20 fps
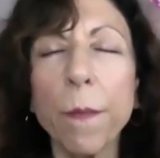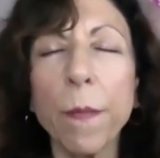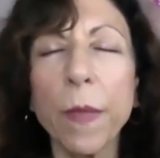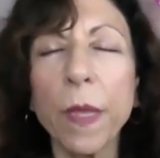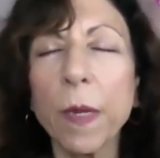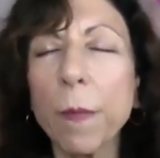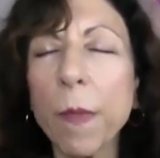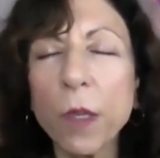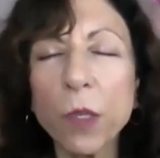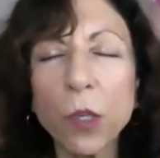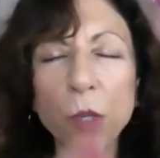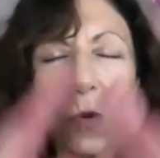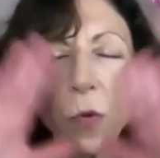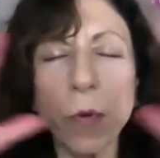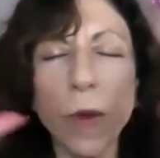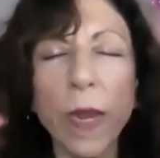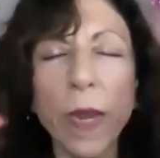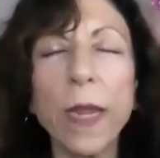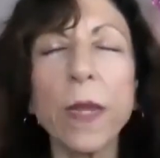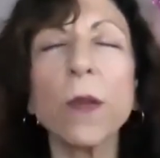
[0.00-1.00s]
in a much
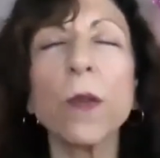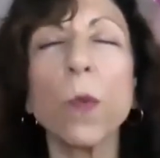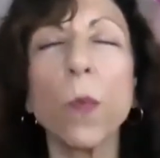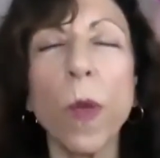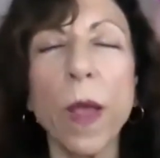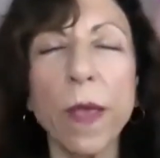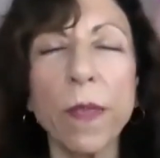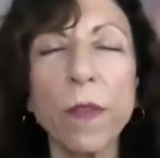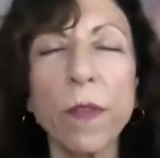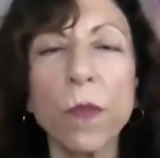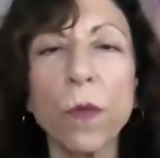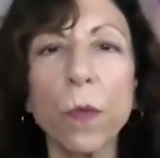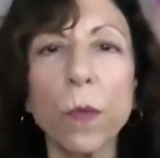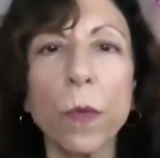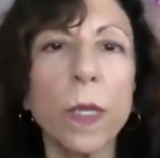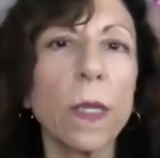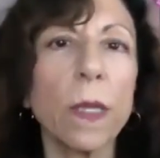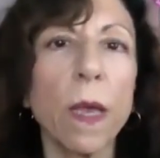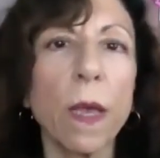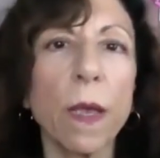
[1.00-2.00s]
grander way than you
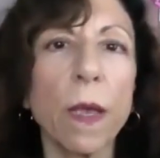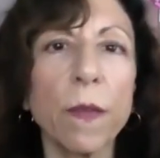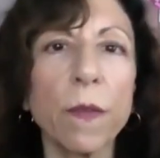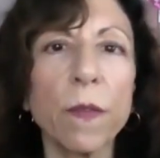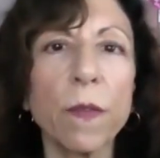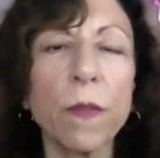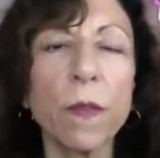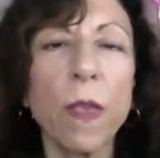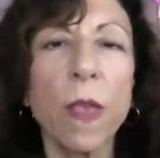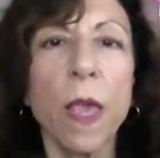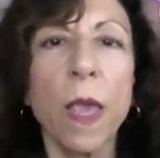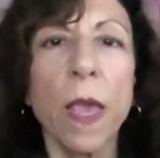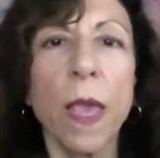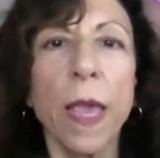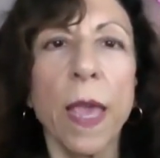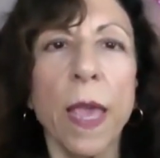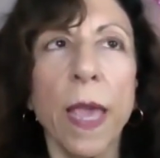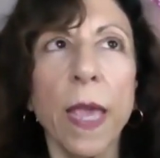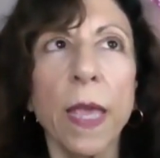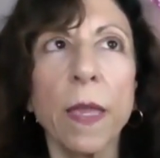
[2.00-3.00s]
realize.
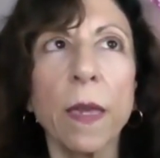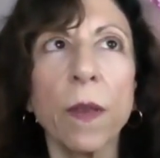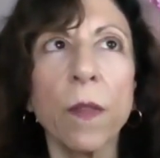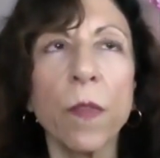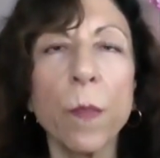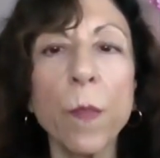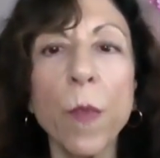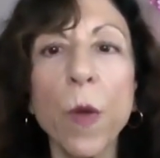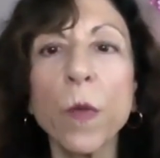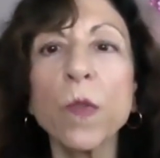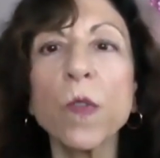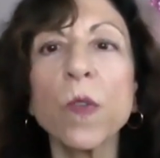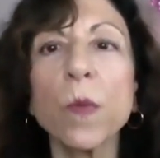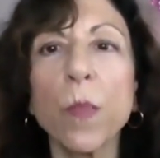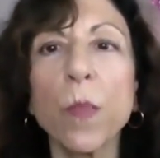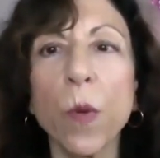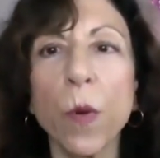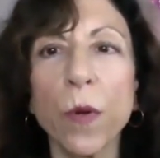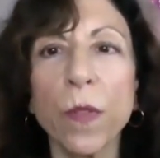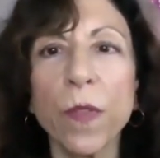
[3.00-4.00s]
And the most
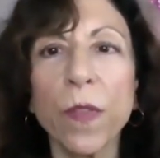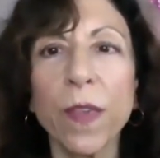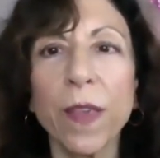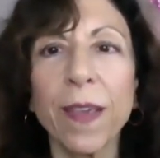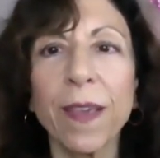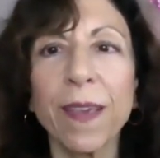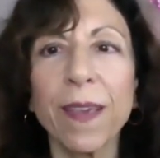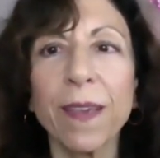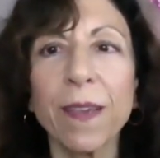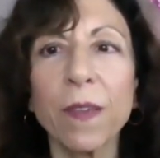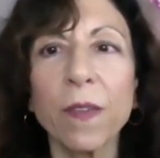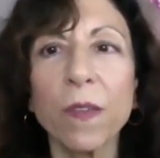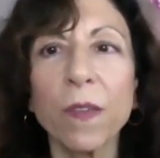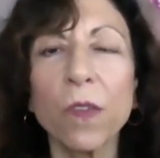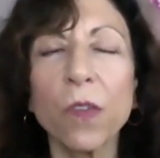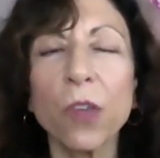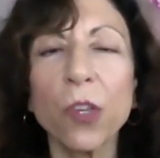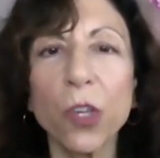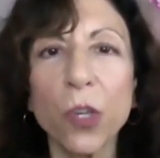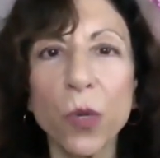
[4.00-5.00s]
important thing is
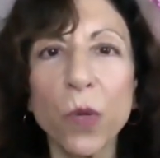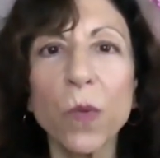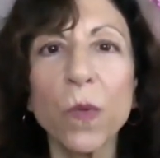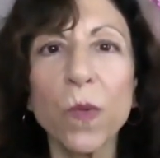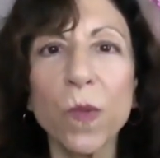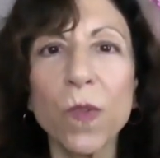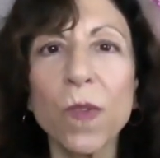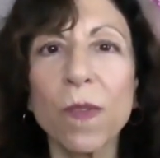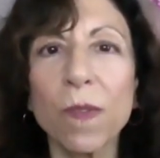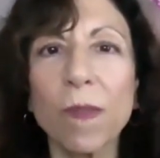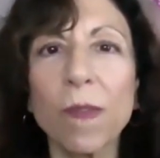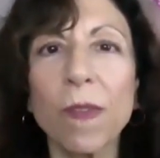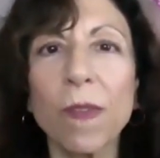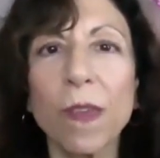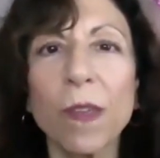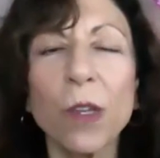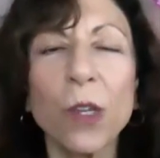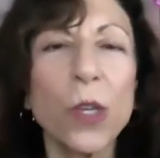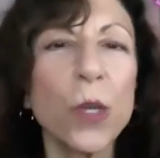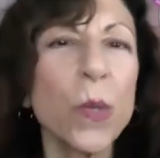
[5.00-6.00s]
choose
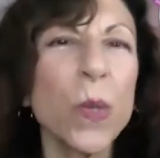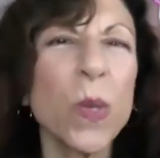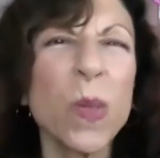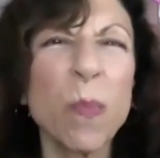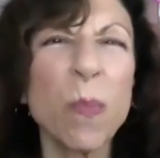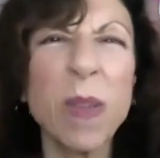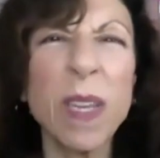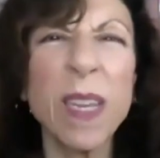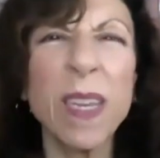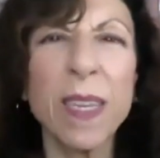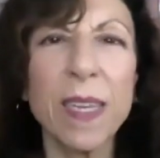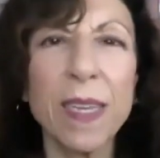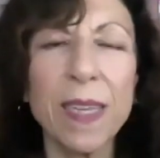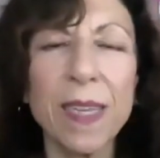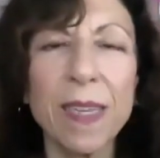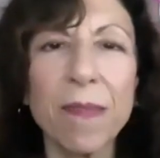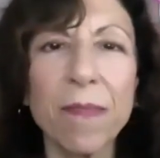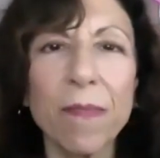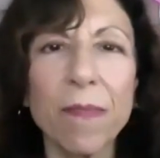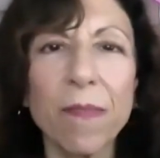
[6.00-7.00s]
the
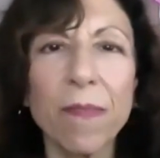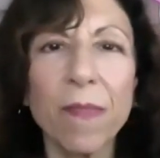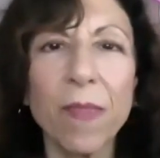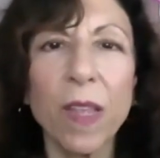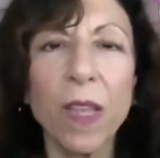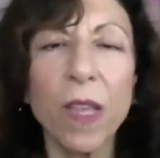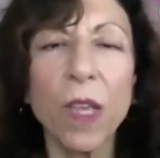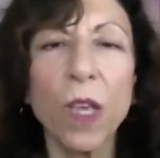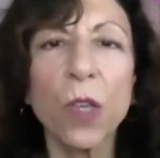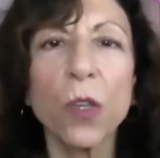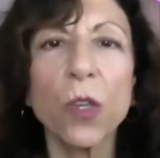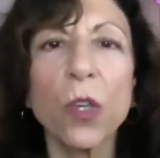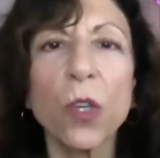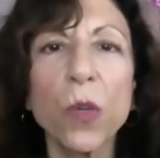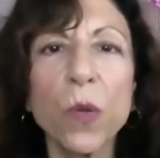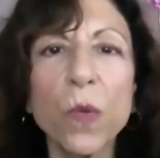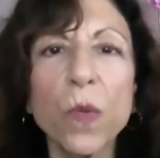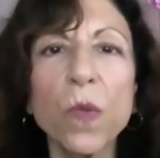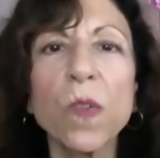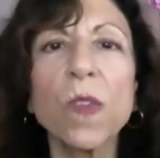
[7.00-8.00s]
peace.
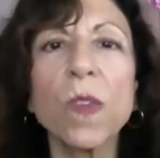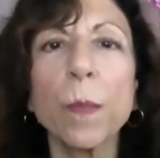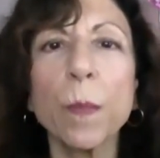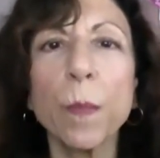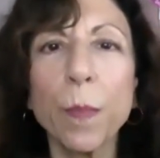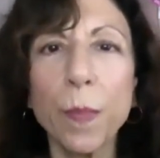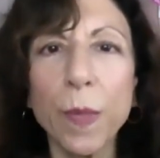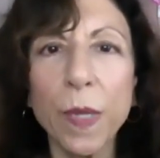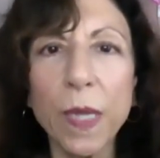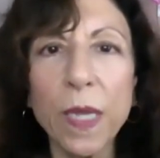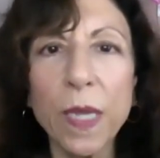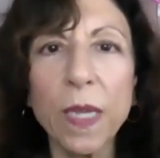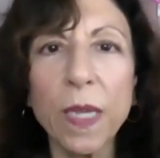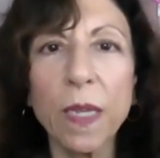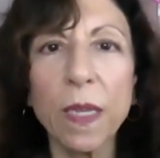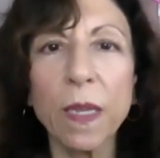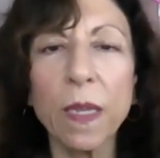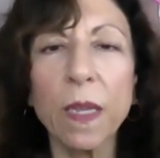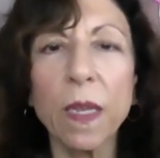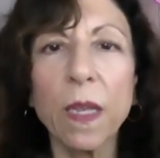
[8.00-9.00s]
Choose to
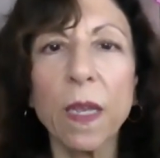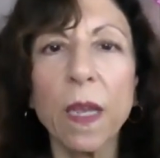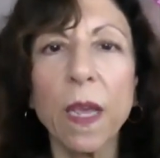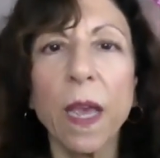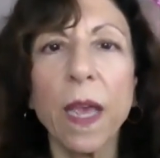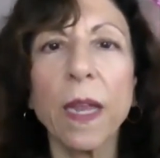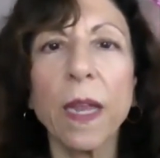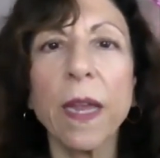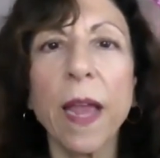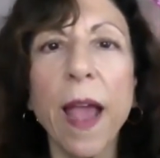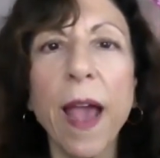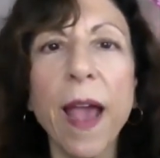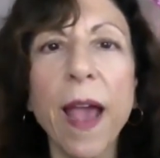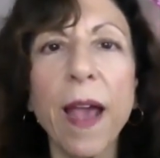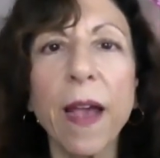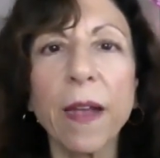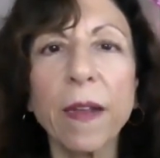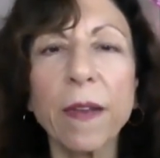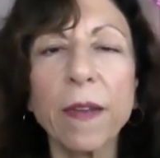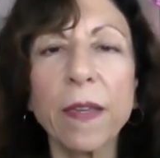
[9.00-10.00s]
be and
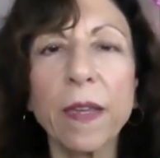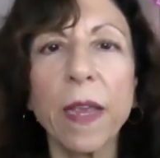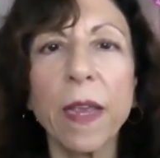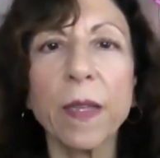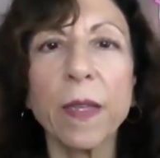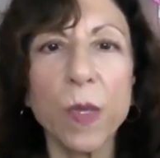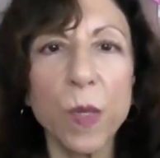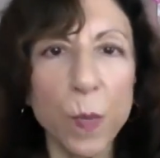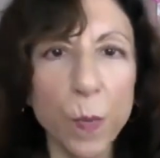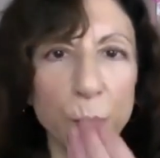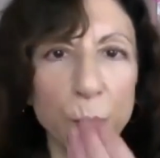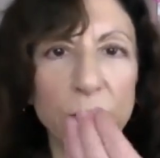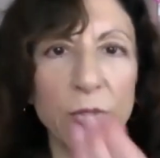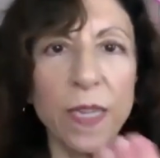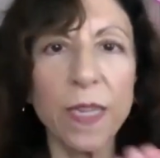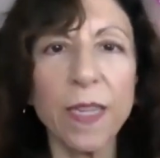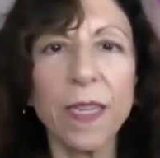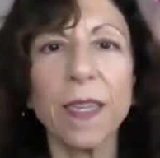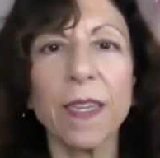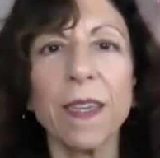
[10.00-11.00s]
act and
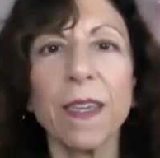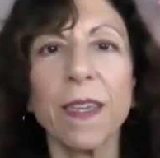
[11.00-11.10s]
speak